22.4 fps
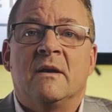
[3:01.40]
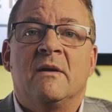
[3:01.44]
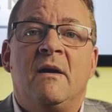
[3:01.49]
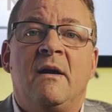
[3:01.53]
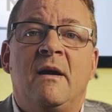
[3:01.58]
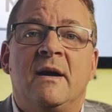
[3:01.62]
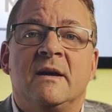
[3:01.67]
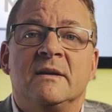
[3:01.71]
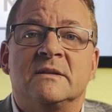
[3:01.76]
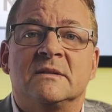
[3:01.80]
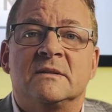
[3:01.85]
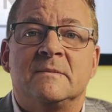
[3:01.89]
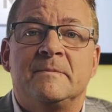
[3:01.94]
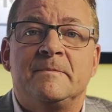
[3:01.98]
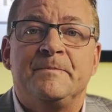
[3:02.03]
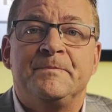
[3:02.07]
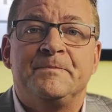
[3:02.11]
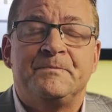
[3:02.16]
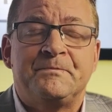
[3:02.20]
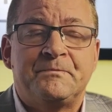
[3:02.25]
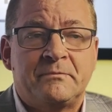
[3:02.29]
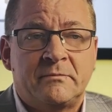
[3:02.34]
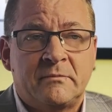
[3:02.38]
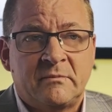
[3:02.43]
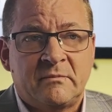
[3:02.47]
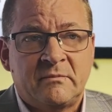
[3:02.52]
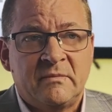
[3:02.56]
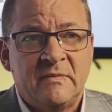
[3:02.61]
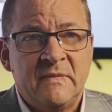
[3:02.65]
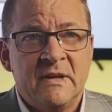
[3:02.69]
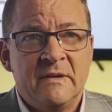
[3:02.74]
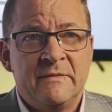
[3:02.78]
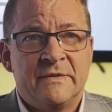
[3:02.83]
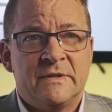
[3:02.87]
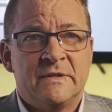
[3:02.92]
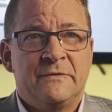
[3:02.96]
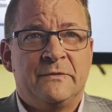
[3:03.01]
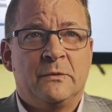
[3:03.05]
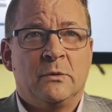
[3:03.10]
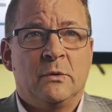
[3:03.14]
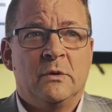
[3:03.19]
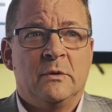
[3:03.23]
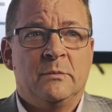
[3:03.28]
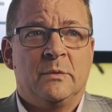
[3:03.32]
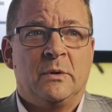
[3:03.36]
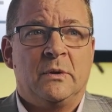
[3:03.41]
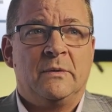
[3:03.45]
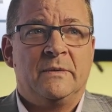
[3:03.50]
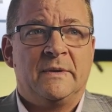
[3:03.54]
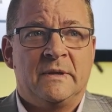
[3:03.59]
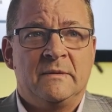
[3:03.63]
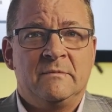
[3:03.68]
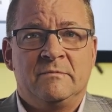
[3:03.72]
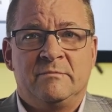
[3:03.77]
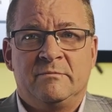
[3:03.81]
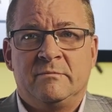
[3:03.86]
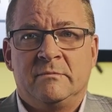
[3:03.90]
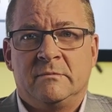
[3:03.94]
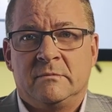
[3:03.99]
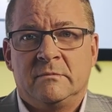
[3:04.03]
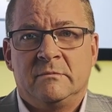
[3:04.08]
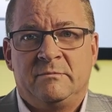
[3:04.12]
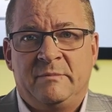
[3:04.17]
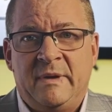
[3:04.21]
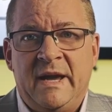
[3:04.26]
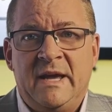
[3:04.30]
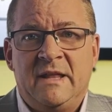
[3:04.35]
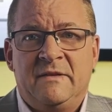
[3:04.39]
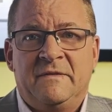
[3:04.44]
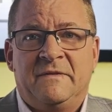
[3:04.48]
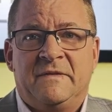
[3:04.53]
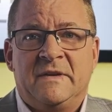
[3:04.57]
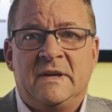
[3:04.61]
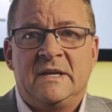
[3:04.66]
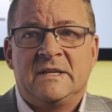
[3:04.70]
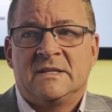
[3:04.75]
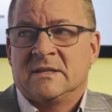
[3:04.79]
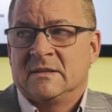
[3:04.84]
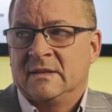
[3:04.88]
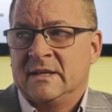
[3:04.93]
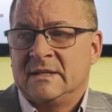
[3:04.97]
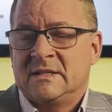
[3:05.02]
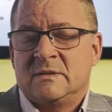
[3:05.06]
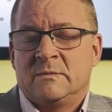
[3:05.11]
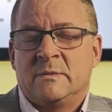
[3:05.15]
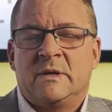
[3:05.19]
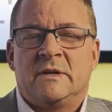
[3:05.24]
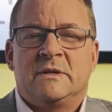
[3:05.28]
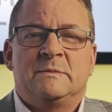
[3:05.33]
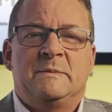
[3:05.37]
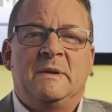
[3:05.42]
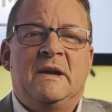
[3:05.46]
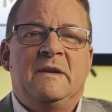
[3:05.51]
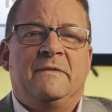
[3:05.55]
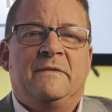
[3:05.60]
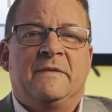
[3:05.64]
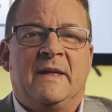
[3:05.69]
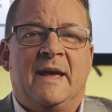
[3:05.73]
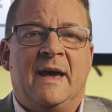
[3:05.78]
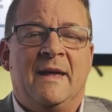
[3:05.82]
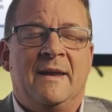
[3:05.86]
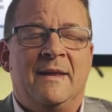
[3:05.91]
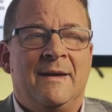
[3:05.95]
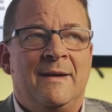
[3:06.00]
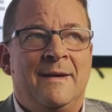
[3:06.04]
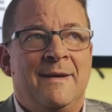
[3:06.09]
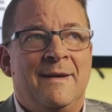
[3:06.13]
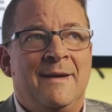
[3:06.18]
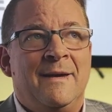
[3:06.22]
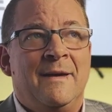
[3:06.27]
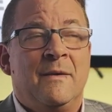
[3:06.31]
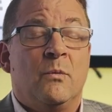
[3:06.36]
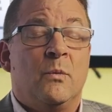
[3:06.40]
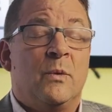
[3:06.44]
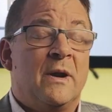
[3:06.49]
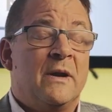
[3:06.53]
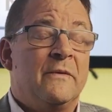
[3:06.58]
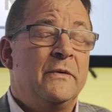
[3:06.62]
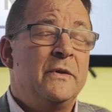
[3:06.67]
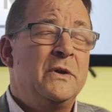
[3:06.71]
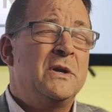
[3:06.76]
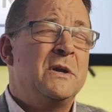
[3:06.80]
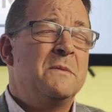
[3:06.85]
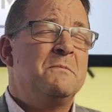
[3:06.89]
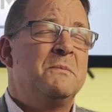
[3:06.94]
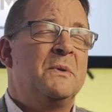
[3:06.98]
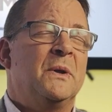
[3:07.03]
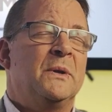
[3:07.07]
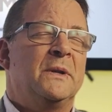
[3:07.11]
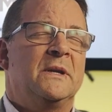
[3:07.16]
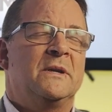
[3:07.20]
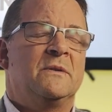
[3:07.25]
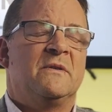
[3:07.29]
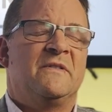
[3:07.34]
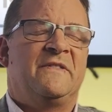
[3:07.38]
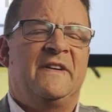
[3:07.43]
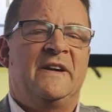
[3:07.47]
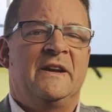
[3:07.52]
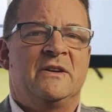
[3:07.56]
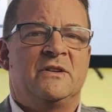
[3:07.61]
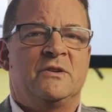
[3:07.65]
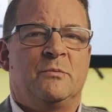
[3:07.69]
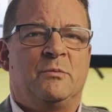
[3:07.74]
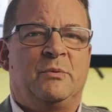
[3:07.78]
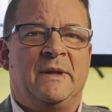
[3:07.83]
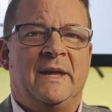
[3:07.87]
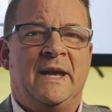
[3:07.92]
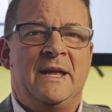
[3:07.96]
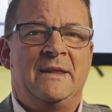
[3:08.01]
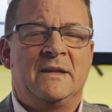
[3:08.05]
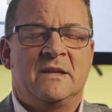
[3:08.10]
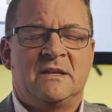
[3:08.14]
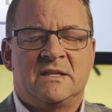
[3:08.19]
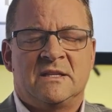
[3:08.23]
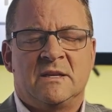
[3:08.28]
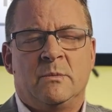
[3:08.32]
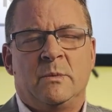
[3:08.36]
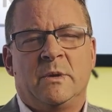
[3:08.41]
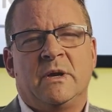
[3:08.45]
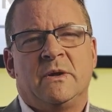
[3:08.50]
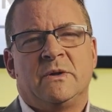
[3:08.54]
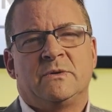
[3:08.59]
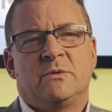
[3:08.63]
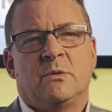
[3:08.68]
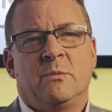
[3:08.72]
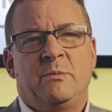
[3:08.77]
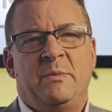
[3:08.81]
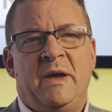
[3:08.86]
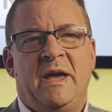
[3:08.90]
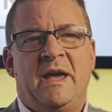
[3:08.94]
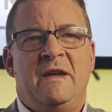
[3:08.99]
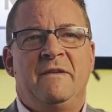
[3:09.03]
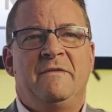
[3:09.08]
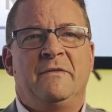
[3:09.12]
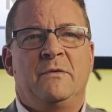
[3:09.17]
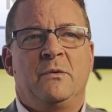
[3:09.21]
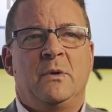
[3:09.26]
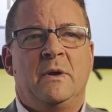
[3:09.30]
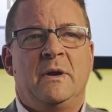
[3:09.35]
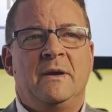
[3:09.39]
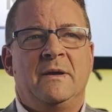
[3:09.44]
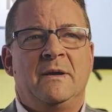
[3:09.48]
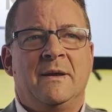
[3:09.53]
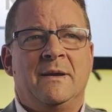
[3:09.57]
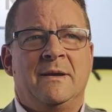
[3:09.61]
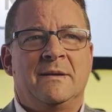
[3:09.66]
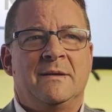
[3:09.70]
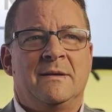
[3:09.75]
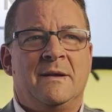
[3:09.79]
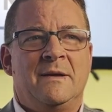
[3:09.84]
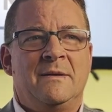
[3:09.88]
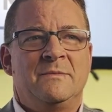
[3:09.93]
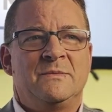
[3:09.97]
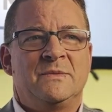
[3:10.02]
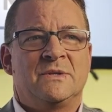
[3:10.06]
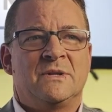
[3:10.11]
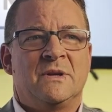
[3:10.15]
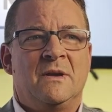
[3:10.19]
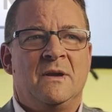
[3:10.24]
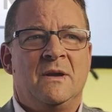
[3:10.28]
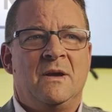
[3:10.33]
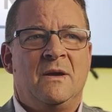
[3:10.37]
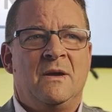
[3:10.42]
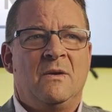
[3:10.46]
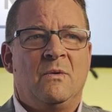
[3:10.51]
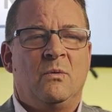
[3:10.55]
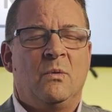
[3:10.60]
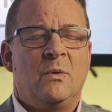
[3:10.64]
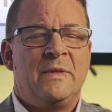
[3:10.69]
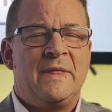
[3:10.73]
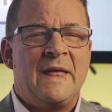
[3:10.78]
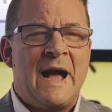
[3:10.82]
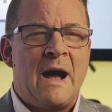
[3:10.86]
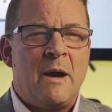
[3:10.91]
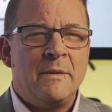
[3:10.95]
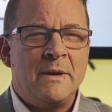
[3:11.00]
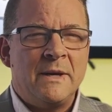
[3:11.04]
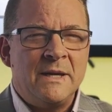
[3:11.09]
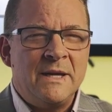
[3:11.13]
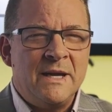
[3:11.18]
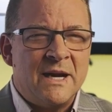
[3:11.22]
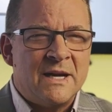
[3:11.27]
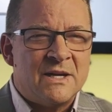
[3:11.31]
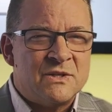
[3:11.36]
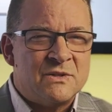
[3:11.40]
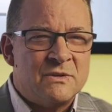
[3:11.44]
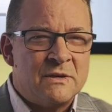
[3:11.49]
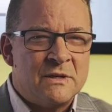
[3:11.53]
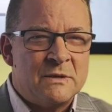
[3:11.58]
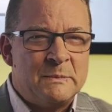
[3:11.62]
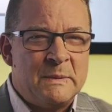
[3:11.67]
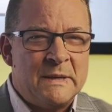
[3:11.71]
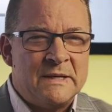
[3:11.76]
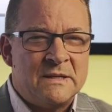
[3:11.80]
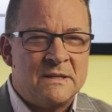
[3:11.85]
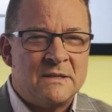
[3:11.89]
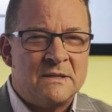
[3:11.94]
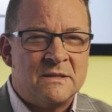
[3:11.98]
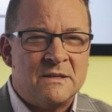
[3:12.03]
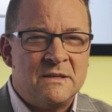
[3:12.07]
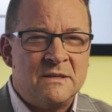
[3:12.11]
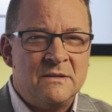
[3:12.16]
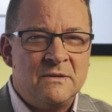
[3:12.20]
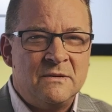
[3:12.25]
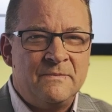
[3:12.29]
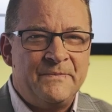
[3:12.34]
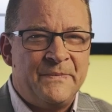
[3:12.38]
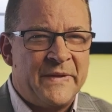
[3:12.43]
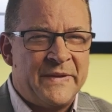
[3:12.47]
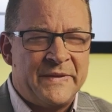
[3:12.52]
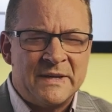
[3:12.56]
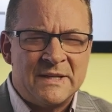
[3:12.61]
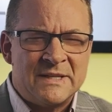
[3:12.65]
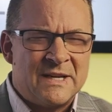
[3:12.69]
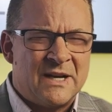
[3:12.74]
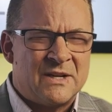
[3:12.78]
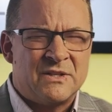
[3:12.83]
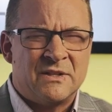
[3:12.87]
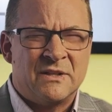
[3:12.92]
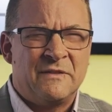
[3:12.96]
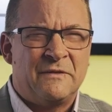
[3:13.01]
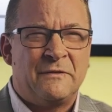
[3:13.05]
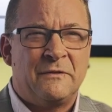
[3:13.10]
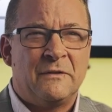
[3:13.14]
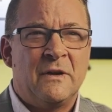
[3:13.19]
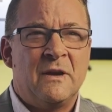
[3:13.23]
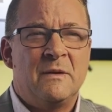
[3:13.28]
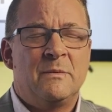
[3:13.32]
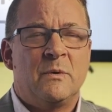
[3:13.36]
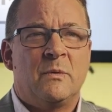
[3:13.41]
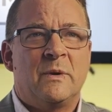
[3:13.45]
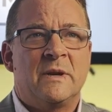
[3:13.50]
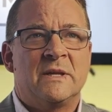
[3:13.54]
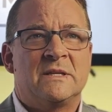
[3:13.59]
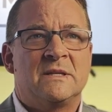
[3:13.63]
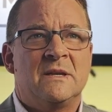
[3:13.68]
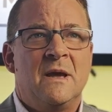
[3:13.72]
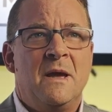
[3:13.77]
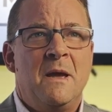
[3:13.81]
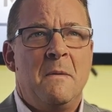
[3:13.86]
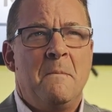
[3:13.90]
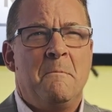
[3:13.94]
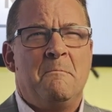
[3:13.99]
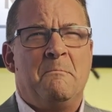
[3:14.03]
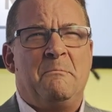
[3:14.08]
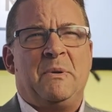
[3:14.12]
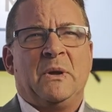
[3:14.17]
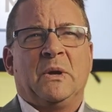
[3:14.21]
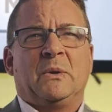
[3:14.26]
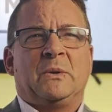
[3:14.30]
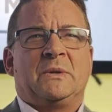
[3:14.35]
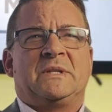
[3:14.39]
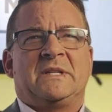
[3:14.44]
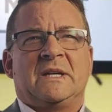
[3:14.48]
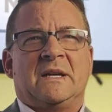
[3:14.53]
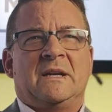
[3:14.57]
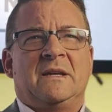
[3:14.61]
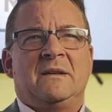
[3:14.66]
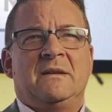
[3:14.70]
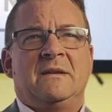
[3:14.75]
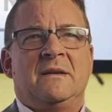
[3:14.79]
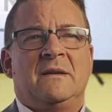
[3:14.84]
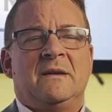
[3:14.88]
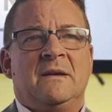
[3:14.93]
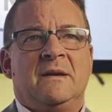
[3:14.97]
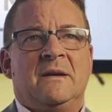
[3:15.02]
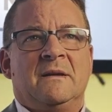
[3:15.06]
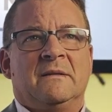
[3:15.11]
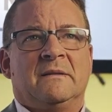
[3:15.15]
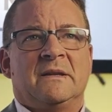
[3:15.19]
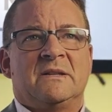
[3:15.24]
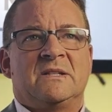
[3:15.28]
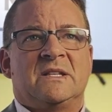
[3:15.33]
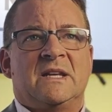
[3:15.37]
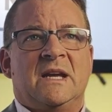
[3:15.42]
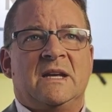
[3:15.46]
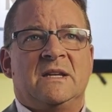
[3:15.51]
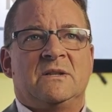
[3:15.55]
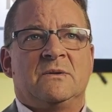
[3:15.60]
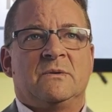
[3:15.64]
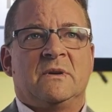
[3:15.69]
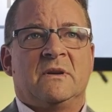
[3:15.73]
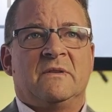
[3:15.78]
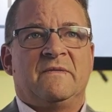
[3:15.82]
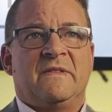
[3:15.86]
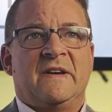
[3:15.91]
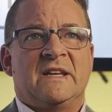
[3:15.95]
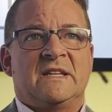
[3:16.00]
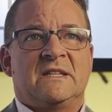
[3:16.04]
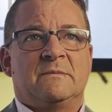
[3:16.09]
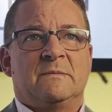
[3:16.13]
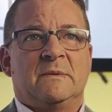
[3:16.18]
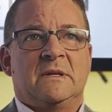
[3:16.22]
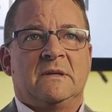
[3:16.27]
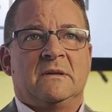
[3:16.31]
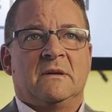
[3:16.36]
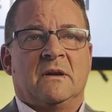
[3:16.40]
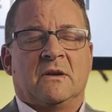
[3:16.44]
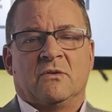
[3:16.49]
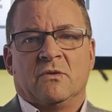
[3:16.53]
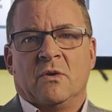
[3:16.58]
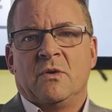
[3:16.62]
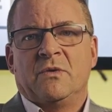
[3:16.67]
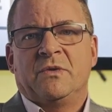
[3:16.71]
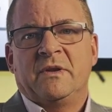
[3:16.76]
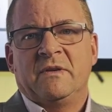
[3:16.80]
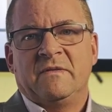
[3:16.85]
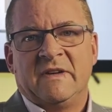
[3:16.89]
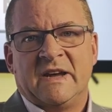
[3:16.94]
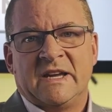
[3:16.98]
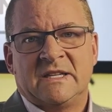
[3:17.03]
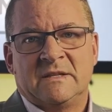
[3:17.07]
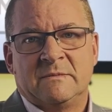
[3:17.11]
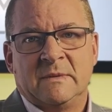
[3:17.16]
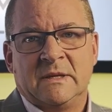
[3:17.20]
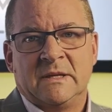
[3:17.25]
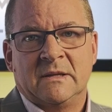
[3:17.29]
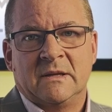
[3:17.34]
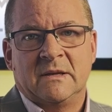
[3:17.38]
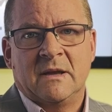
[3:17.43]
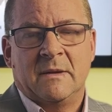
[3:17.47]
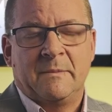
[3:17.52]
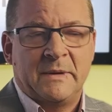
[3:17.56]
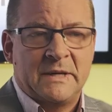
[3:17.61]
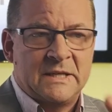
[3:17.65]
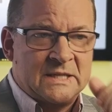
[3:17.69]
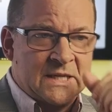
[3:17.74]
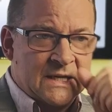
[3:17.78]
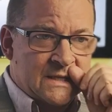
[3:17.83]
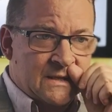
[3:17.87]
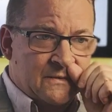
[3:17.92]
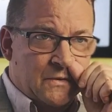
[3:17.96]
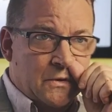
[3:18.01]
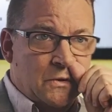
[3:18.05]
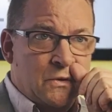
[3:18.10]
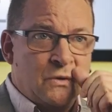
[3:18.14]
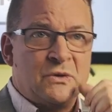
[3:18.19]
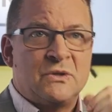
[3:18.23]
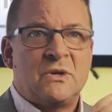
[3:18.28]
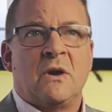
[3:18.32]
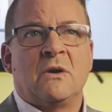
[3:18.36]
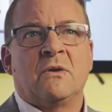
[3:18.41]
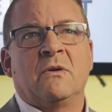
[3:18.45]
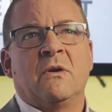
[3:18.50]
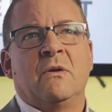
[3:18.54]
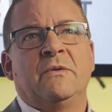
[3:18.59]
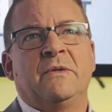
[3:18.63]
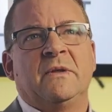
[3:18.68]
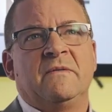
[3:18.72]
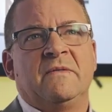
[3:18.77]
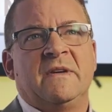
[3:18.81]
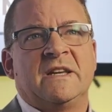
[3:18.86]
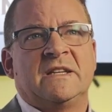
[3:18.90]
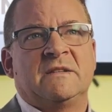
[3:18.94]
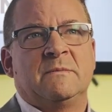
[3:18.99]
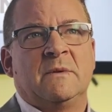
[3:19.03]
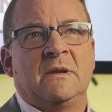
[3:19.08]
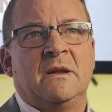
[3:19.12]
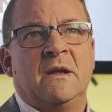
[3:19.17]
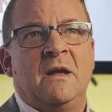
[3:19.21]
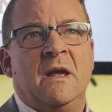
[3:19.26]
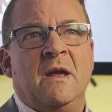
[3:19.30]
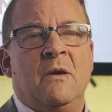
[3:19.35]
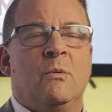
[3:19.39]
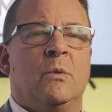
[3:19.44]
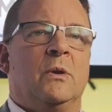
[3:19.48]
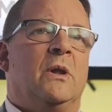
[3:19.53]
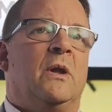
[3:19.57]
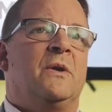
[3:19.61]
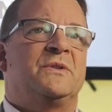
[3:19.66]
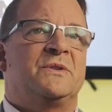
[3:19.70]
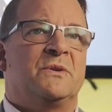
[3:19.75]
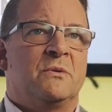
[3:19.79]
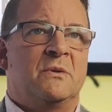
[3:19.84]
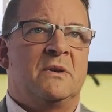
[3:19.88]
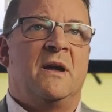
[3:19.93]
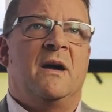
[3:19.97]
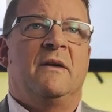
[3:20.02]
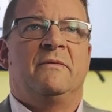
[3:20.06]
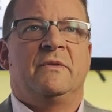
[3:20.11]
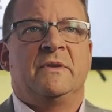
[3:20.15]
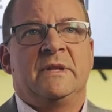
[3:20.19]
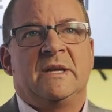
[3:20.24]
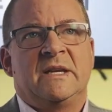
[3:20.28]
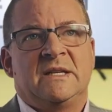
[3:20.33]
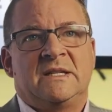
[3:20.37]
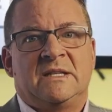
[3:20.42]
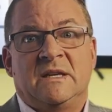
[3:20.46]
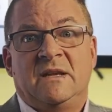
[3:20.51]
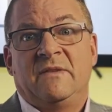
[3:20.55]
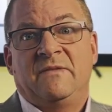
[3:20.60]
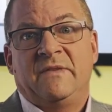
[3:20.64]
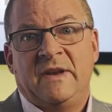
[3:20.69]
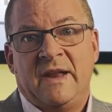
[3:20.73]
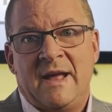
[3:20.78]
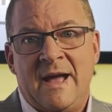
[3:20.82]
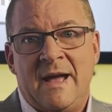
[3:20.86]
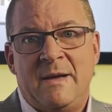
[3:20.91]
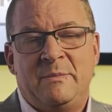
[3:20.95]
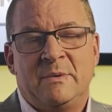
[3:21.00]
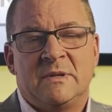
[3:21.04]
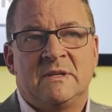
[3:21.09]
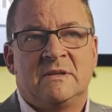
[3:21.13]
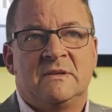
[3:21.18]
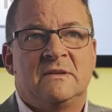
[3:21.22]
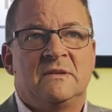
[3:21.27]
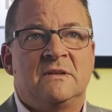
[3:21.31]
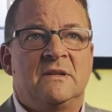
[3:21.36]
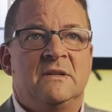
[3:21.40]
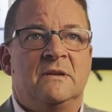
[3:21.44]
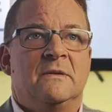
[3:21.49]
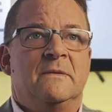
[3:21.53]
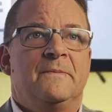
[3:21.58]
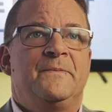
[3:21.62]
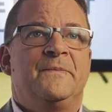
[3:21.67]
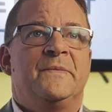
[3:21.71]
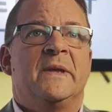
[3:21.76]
cost? If it's affordable, then pay the fees and let someone else pay for that. Whenever you can build into a financial plan that someone else will pay for it and it comes without any extra expenses to you, nothing's actually free, but when it's built in, let's say to an investment, a growth investment, the company says, if you use our growth investment, we'll also cover this if it happens to you,